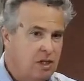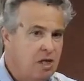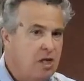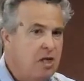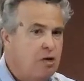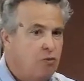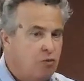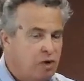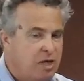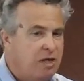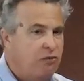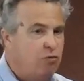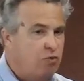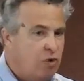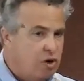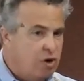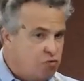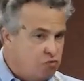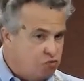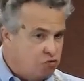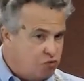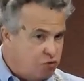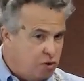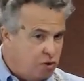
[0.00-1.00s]
We, we,
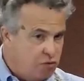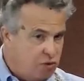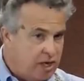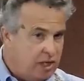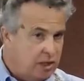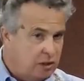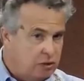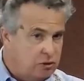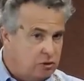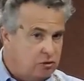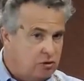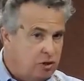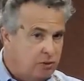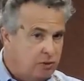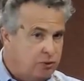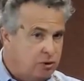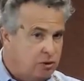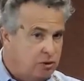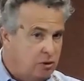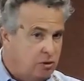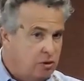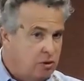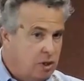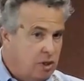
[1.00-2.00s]
we read in
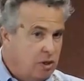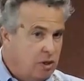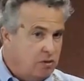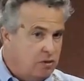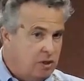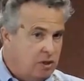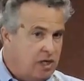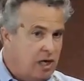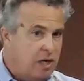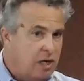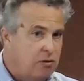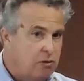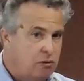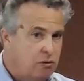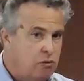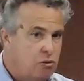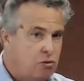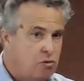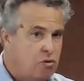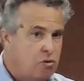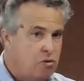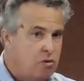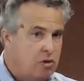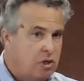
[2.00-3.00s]
Scripture, the day of the
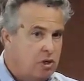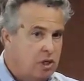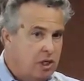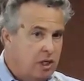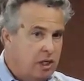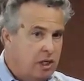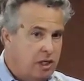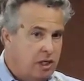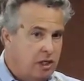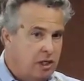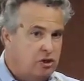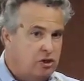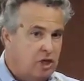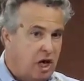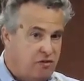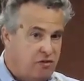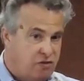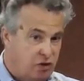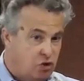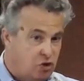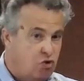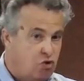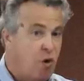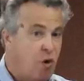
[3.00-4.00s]
Lord is
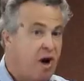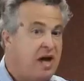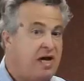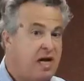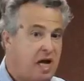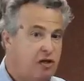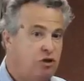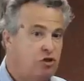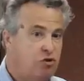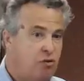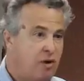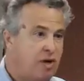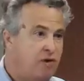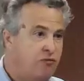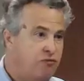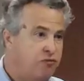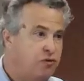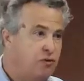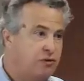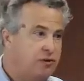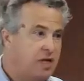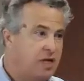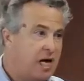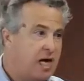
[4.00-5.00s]
the great and
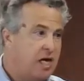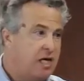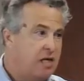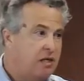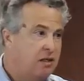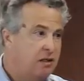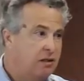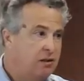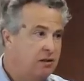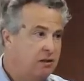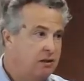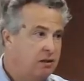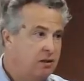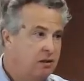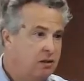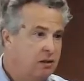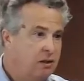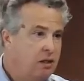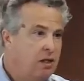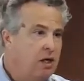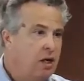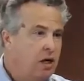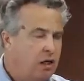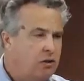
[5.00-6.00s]
dreadful day.
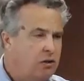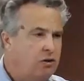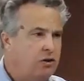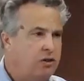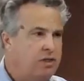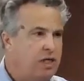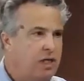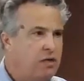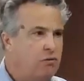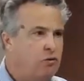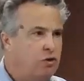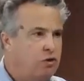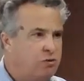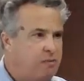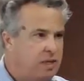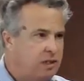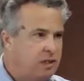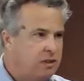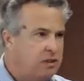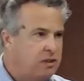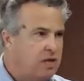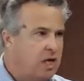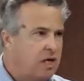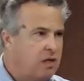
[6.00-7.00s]
Understand what's
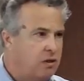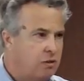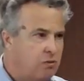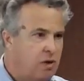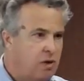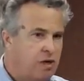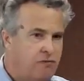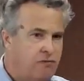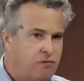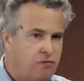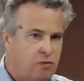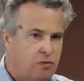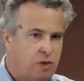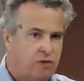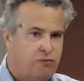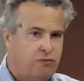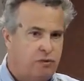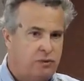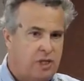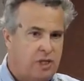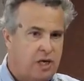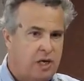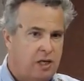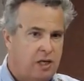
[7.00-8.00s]
being said in the great and
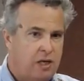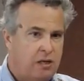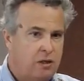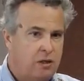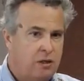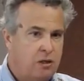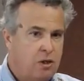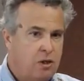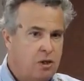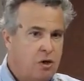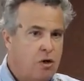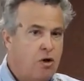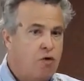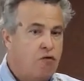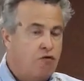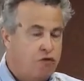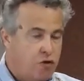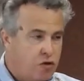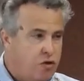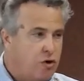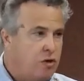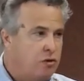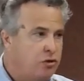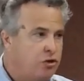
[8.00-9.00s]
dreadful day.
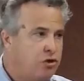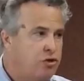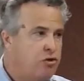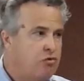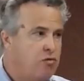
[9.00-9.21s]
For those who